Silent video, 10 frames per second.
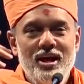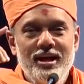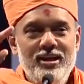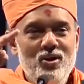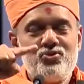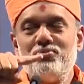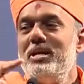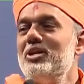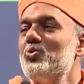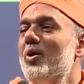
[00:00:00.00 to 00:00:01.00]
He has
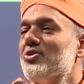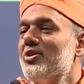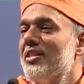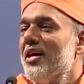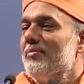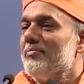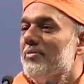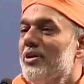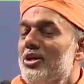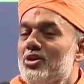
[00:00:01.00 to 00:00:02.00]
been to Akshardham,
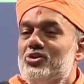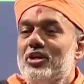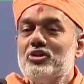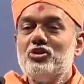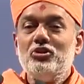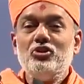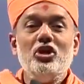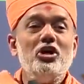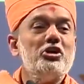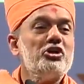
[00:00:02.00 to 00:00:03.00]
such
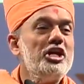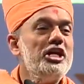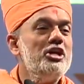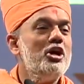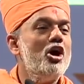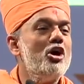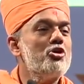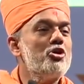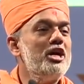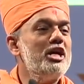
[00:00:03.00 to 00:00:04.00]

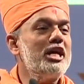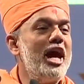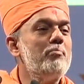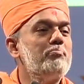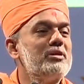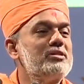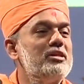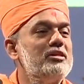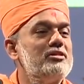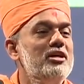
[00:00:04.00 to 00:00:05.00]
1,300
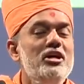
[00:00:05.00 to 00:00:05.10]
campuses